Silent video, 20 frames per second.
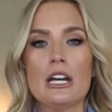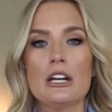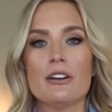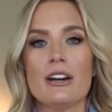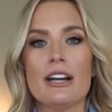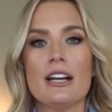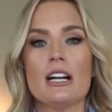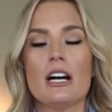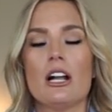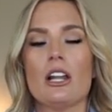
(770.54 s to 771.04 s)

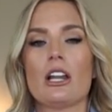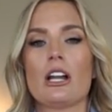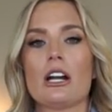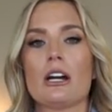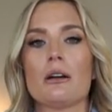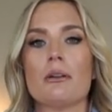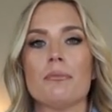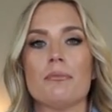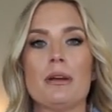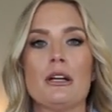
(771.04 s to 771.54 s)
great
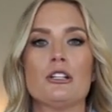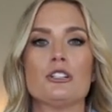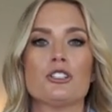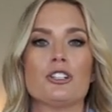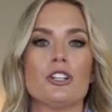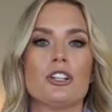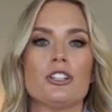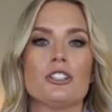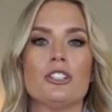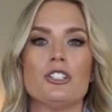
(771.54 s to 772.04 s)
color. Make
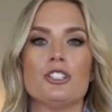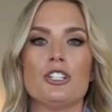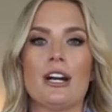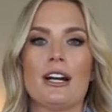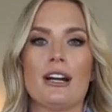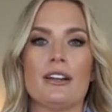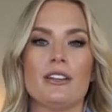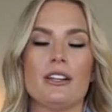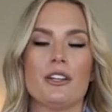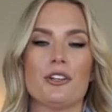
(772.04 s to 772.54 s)
sure to
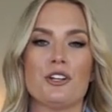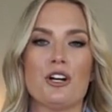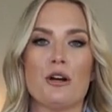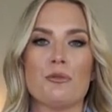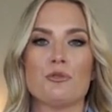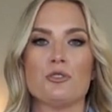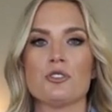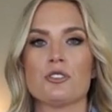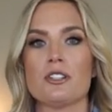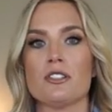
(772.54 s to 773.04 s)
check out the other
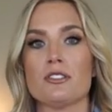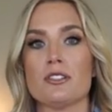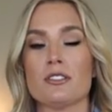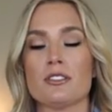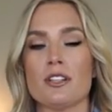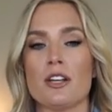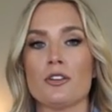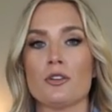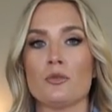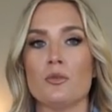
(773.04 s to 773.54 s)
options because
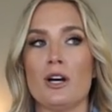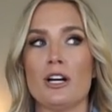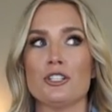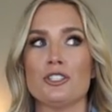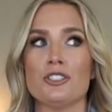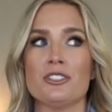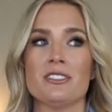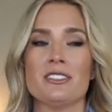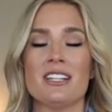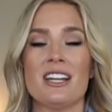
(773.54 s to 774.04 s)
there's other
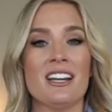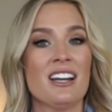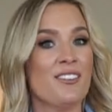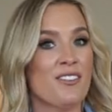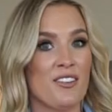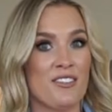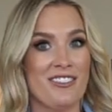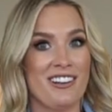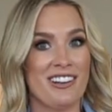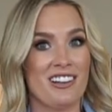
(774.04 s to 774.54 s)
washes and
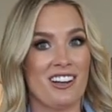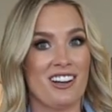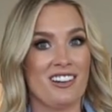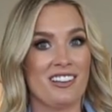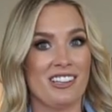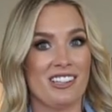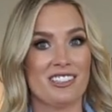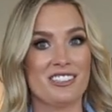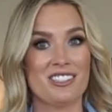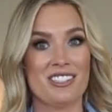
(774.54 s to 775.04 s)
even fun
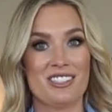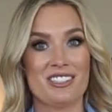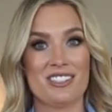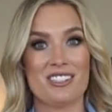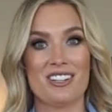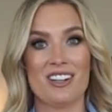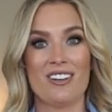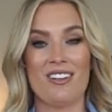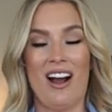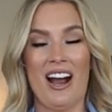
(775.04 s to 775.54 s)
colors.
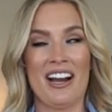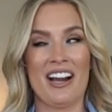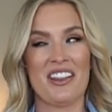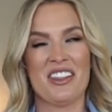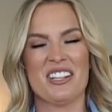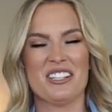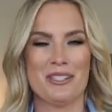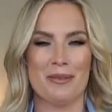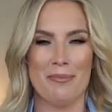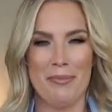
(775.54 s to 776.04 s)
So I
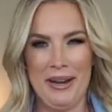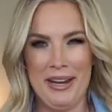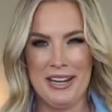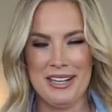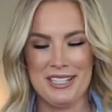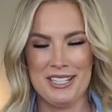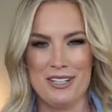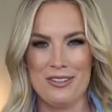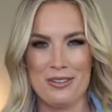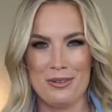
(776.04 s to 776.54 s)
got this in pink
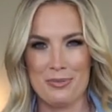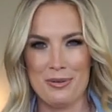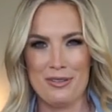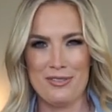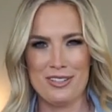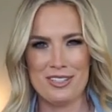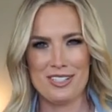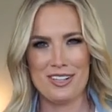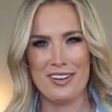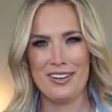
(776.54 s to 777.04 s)
too in a
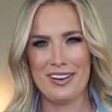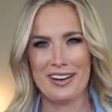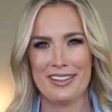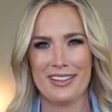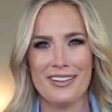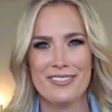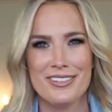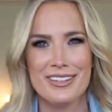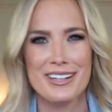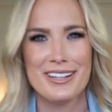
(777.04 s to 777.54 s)
previous haul and I
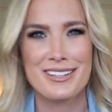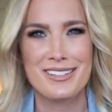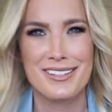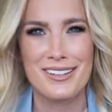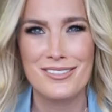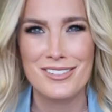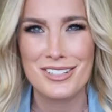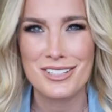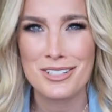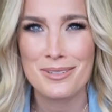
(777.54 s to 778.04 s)
loved it. And I
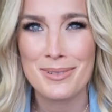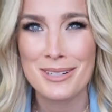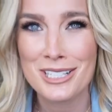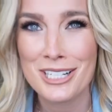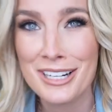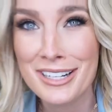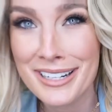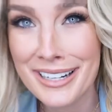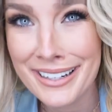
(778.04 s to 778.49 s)
loved it so much I had to